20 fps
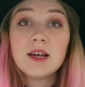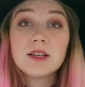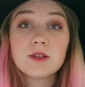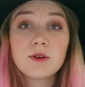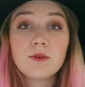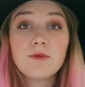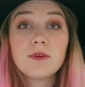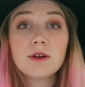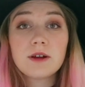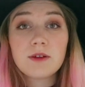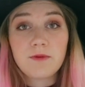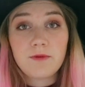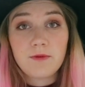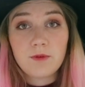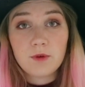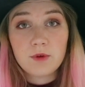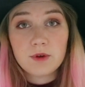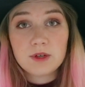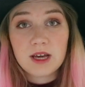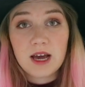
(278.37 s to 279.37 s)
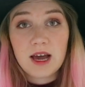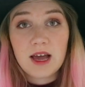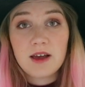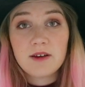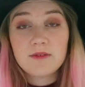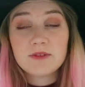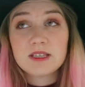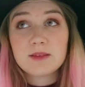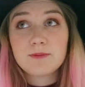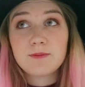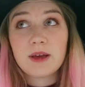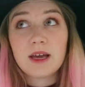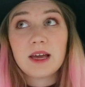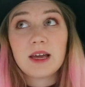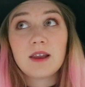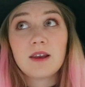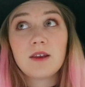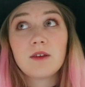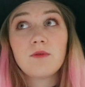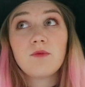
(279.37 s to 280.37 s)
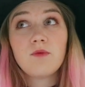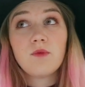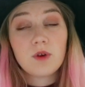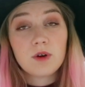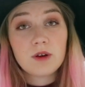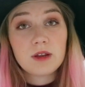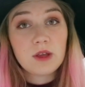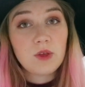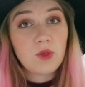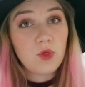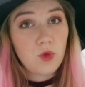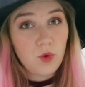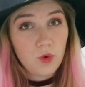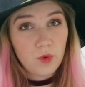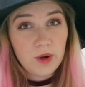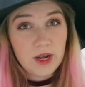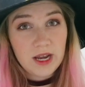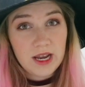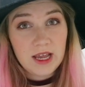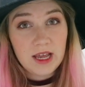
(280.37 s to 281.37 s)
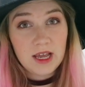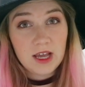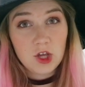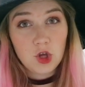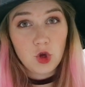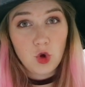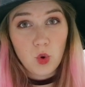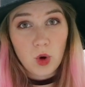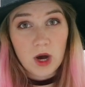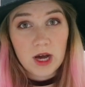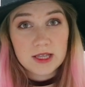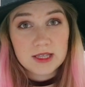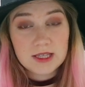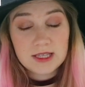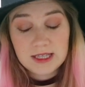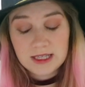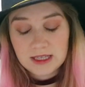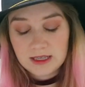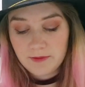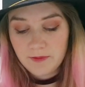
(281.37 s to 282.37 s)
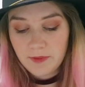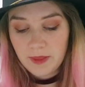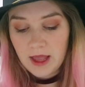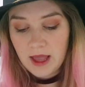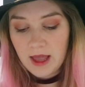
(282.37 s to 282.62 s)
So for the food, I have spent 43 yuans.